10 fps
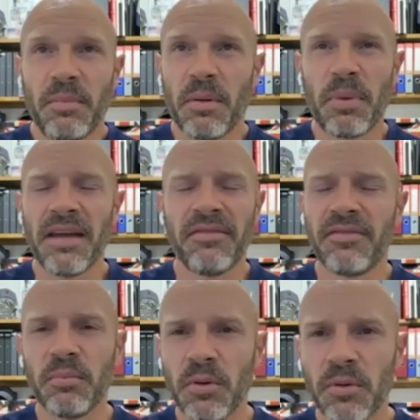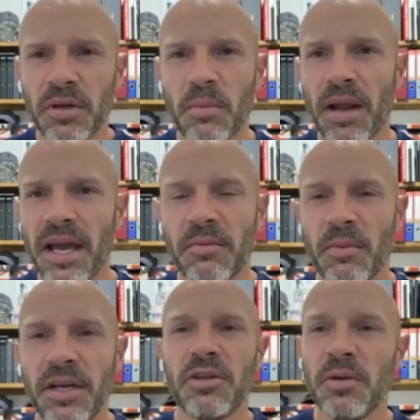playing football, you know,
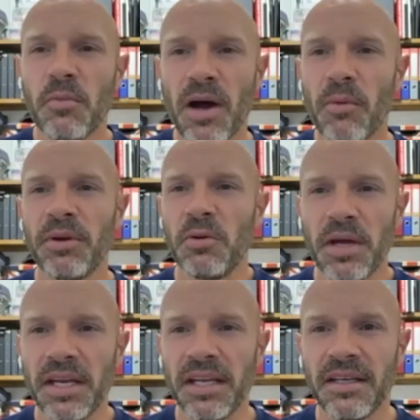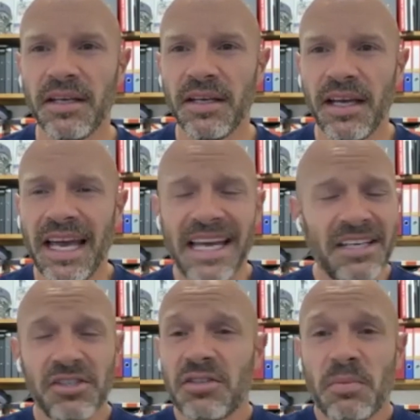when you're doing well, when you're winning, it's
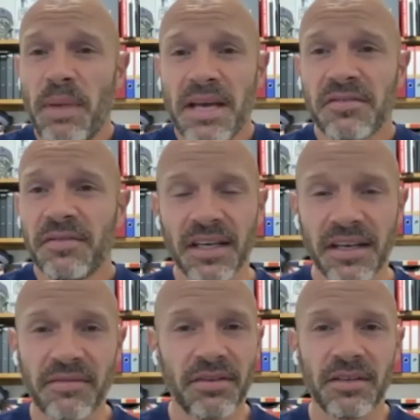just the best feeling ever.